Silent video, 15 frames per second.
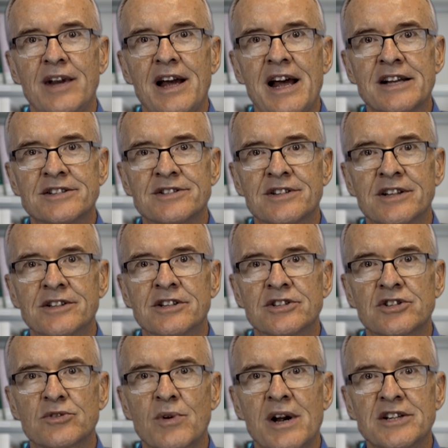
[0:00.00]
has the
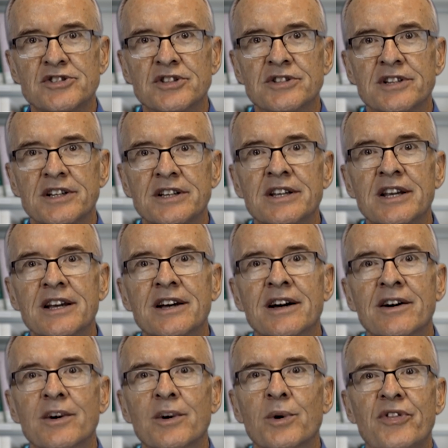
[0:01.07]
discretion to
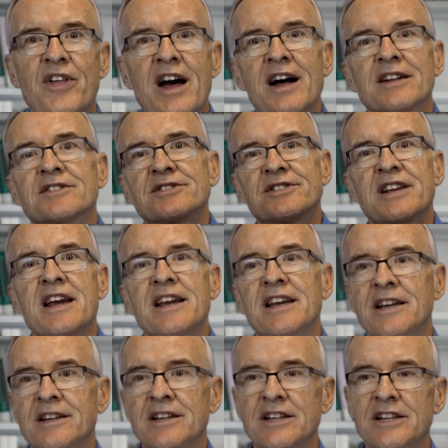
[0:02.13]
give without saying